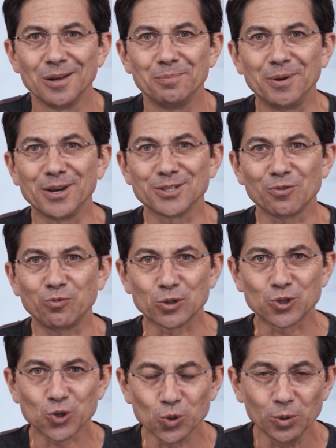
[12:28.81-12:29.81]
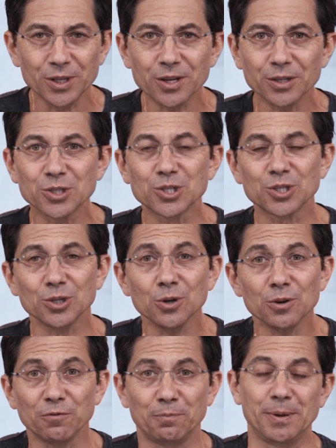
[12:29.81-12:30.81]
because if we're truly going to
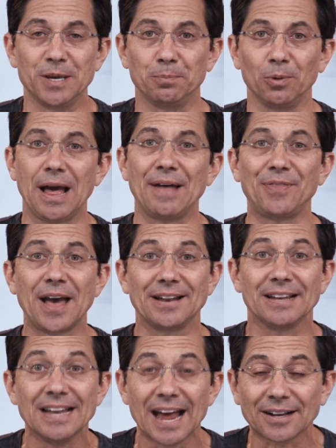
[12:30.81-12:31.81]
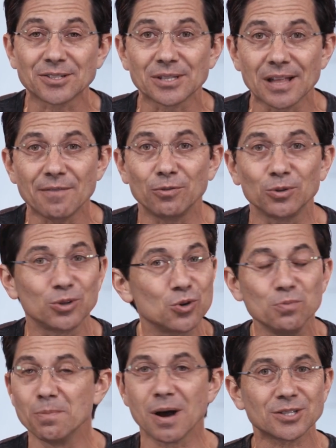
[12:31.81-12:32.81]
serve people at that next level,
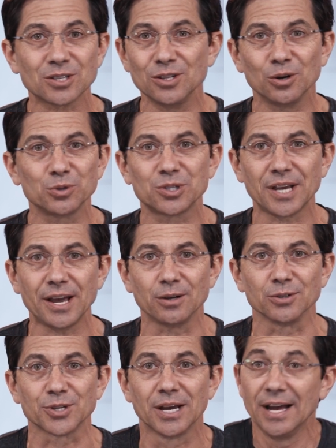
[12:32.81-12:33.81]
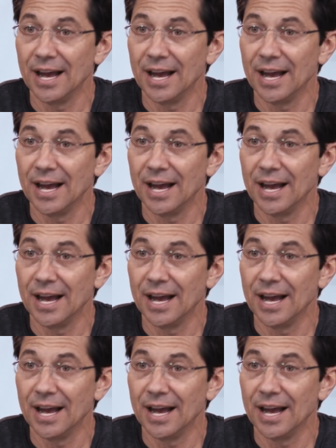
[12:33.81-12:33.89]
you must know sales.